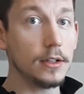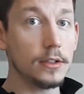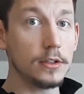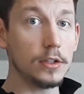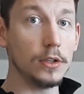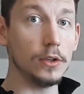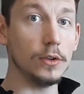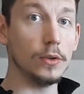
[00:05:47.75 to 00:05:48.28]

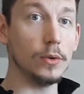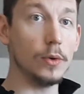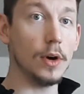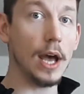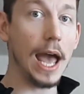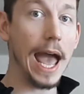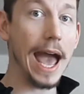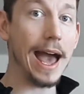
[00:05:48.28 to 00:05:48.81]
to
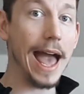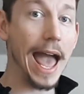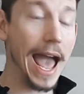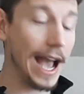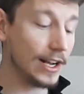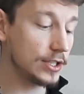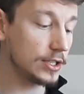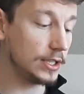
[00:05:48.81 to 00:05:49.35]

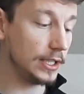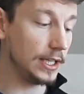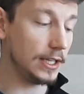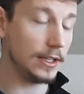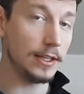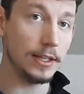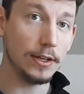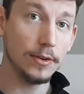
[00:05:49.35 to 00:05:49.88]
actually
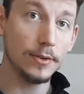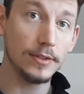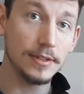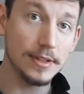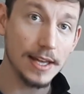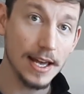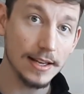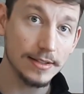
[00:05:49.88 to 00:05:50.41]
use
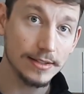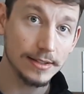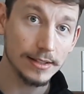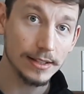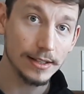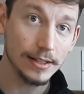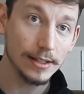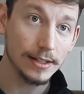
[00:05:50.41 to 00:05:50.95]

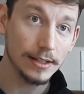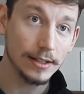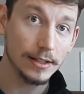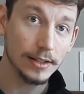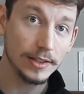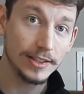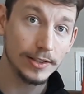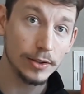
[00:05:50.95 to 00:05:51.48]
this
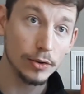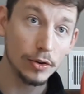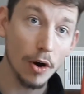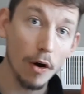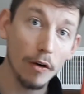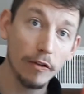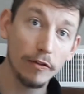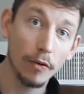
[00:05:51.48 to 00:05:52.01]
to
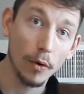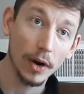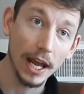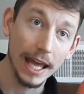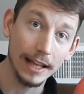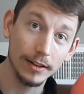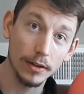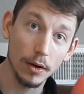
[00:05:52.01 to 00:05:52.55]
go for
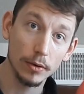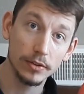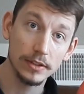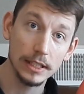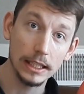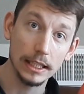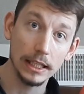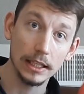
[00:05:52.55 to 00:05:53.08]
a low
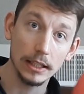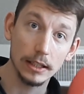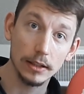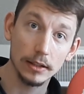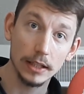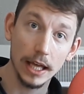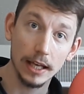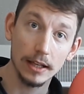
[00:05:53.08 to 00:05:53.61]
ceiling,
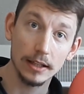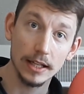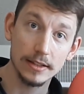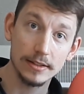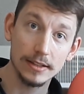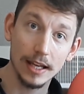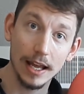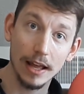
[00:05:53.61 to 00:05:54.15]
like
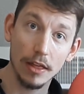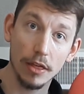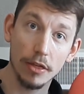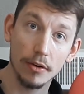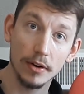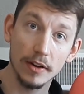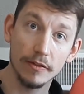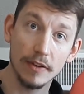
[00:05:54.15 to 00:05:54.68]
let's say
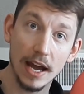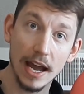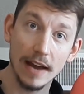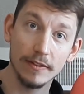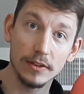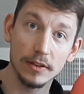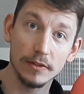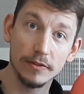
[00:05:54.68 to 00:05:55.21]

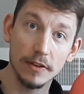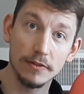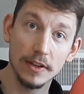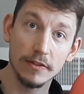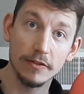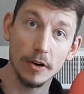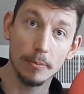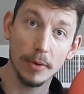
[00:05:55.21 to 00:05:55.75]
35 to 50
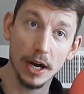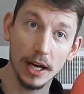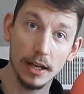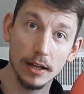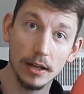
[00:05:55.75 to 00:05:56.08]
foot putt.